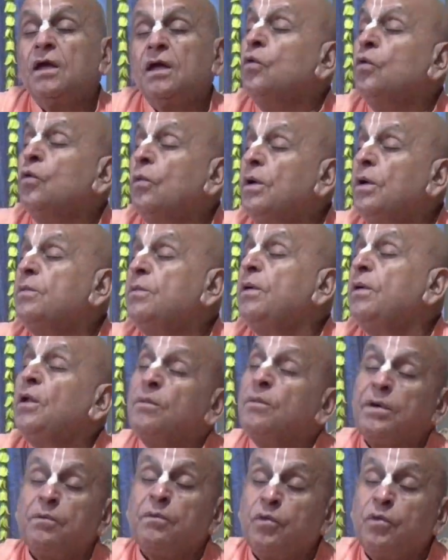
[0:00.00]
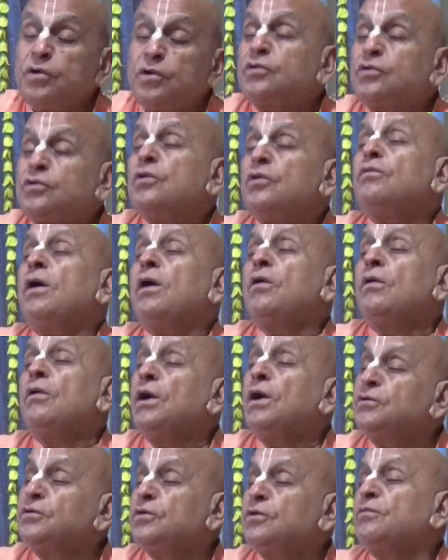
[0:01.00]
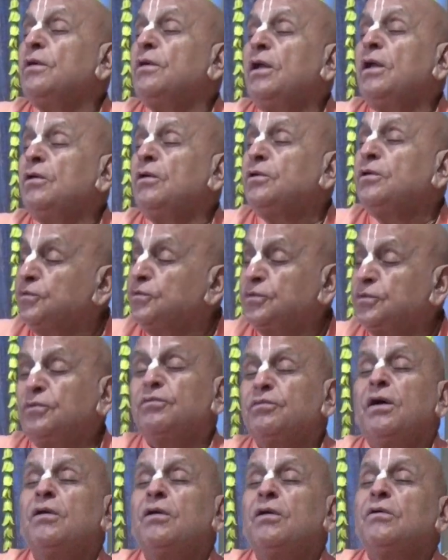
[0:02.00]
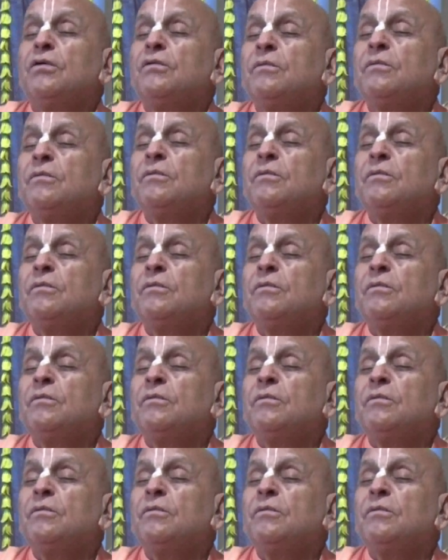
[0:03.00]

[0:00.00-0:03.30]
Nobody follow, but we should follow, I should follow, you should follow.